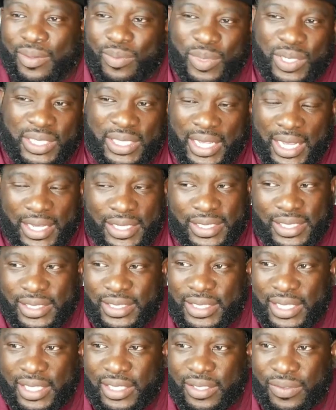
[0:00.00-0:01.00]
But not
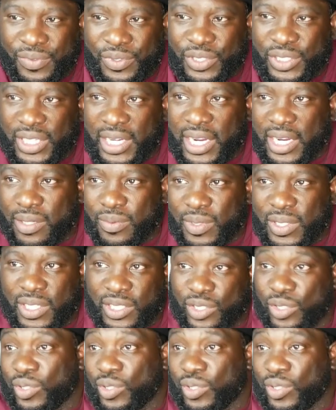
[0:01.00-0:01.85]
just destined for change because